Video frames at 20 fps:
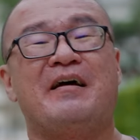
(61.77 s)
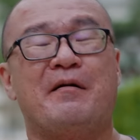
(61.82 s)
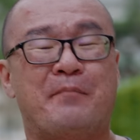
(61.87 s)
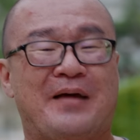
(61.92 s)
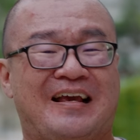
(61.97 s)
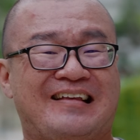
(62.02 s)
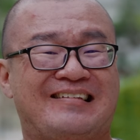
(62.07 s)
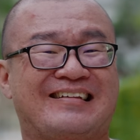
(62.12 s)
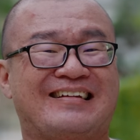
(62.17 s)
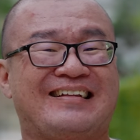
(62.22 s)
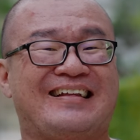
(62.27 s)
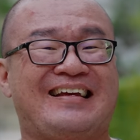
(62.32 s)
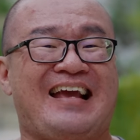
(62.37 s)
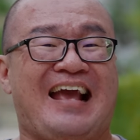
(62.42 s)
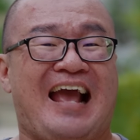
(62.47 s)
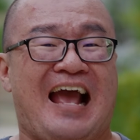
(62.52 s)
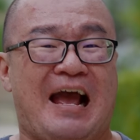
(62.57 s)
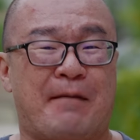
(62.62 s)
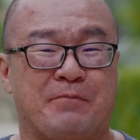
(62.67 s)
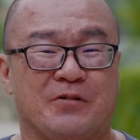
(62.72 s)
Basically,
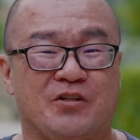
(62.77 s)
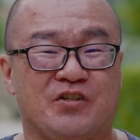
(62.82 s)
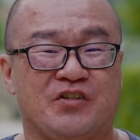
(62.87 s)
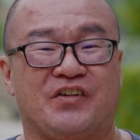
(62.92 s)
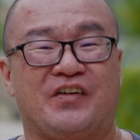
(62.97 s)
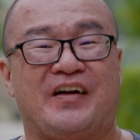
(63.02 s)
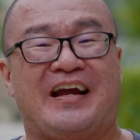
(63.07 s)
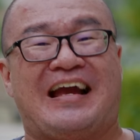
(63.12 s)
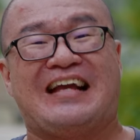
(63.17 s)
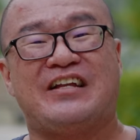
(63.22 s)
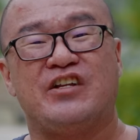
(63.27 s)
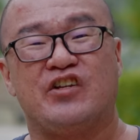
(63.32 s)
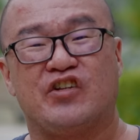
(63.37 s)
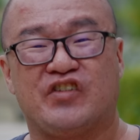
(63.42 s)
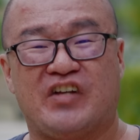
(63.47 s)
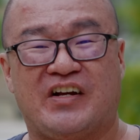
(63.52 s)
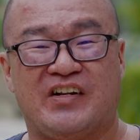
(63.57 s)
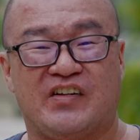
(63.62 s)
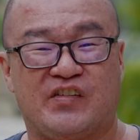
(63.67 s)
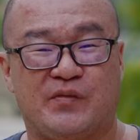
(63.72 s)
aperture and
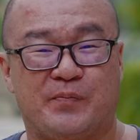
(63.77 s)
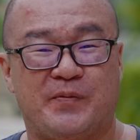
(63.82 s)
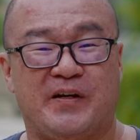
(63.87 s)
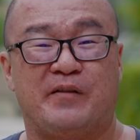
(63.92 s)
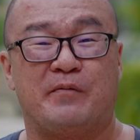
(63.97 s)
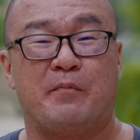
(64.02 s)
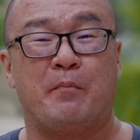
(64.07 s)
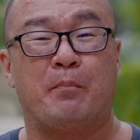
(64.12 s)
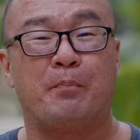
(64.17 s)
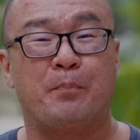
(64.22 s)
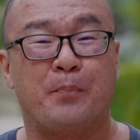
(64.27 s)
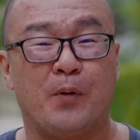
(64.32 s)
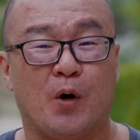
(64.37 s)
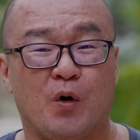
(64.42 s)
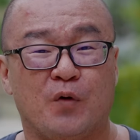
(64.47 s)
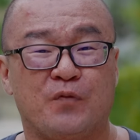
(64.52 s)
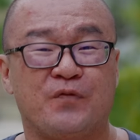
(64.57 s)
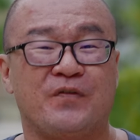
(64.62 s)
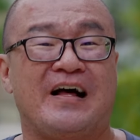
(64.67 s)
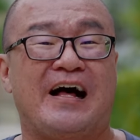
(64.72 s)
shutter speed
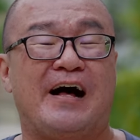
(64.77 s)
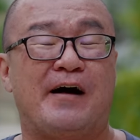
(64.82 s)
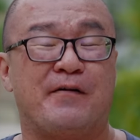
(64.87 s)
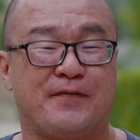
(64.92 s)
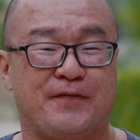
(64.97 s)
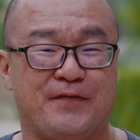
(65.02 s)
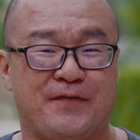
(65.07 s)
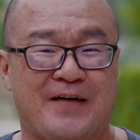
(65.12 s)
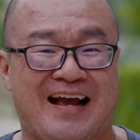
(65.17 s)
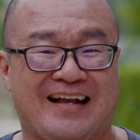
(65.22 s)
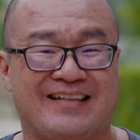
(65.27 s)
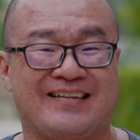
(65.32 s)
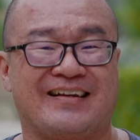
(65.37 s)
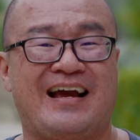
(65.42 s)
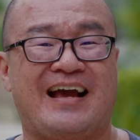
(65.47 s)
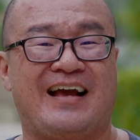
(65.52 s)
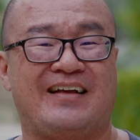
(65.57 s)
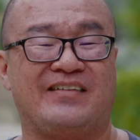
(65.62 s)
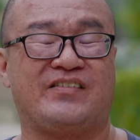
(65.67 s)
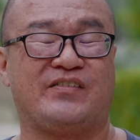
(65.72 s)
both affect
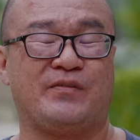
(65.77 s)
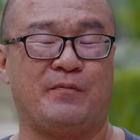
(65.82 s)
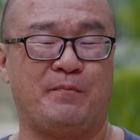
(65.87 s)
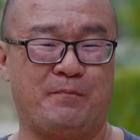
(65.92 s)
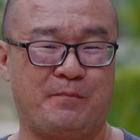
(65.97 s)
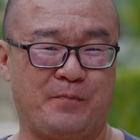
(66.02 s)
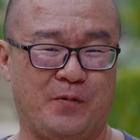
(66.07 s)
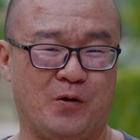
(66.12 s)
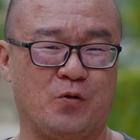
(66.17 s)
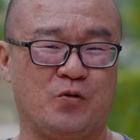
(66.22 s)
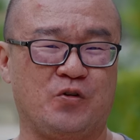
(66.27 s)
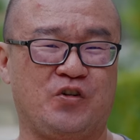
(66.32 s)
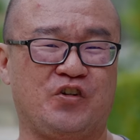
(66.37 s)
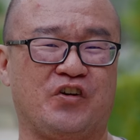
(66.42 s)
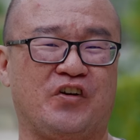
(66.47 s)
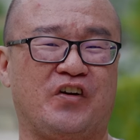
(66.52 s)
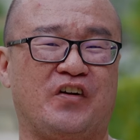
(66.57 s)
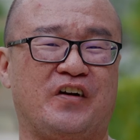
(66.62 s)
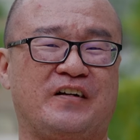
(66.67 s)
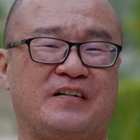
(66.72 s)

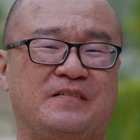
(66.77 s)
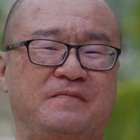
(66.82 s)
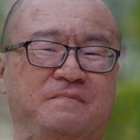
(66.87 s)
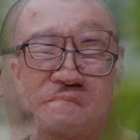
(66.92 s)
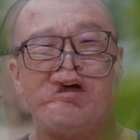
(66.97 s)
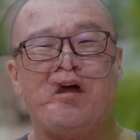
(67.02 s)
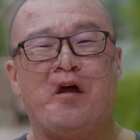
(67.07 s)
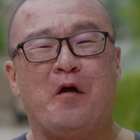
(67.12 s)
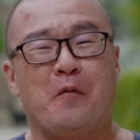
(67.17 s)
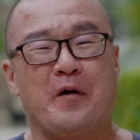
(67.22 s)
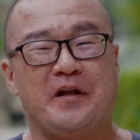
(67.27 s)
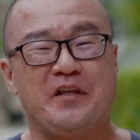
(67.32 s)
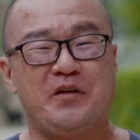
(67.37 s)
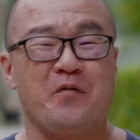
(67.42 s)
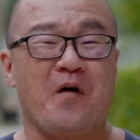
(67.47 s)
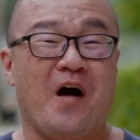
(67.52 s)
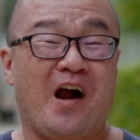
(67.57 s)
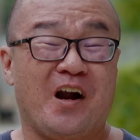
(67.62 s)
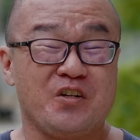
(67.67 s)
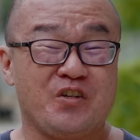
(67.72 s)
exposure. When
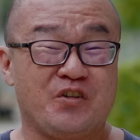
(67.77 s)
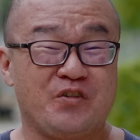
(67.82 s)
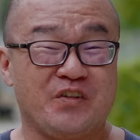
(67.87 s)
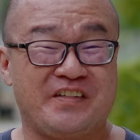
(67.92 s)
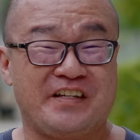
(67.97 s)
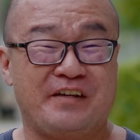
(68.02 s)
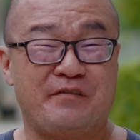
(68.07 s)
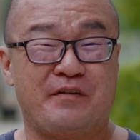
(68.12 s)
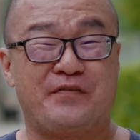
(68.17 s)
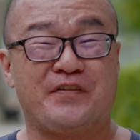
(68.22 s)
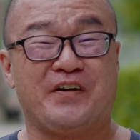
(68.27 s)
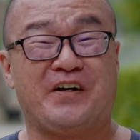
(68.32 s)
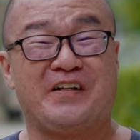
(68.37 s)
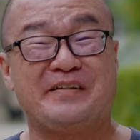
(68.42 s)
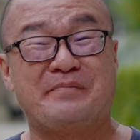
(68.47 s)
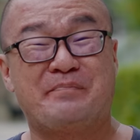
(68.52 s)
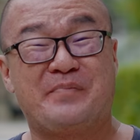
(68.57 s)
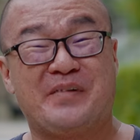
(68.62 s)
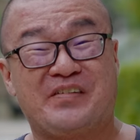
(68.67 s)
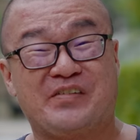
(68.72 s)
you are shooting with your
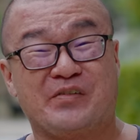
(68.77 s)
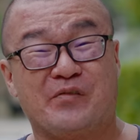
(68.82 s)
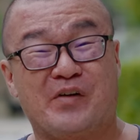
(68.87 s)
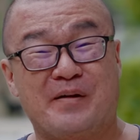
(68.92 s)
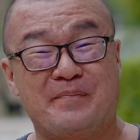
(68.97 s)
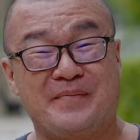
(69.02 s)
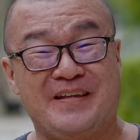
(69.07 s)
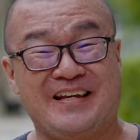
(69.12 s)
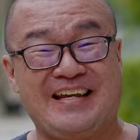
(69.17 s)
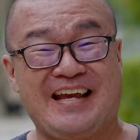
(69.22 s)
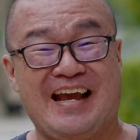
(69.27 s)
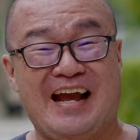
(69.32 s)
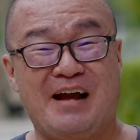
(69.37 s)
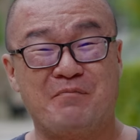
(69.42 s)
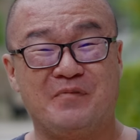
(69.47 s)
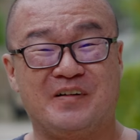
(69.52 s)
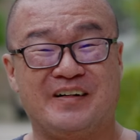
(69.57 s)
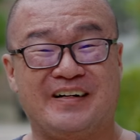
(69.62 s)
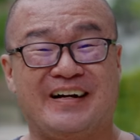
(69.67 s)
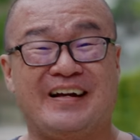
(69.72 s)
Olympus OMD
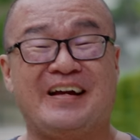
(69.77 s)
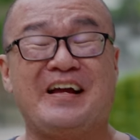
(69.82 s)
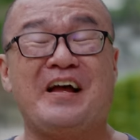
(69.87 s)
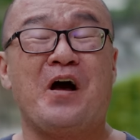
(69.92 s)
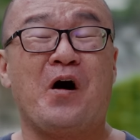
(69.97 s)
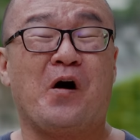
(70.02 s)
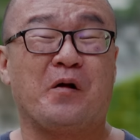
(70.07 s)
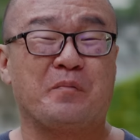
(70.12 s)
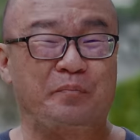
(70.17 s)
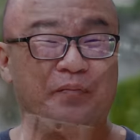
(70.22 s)
camera on